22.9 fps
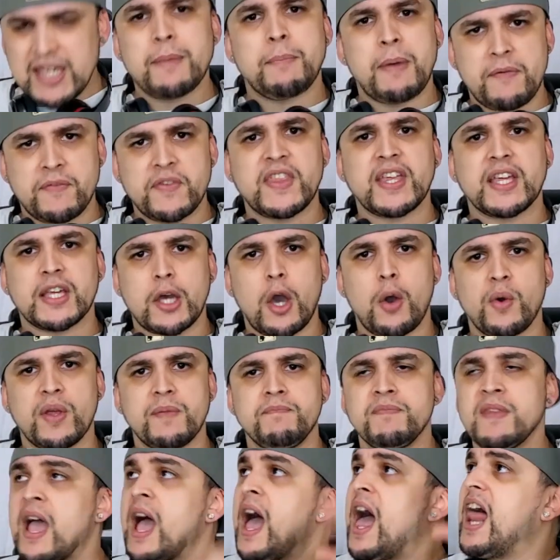Keep everything
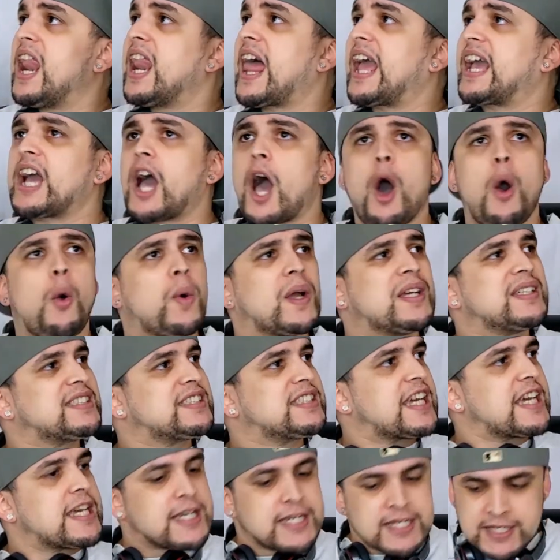going, like I always
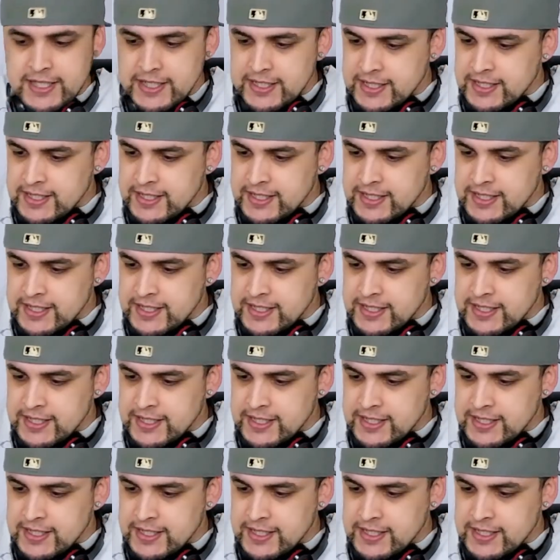say.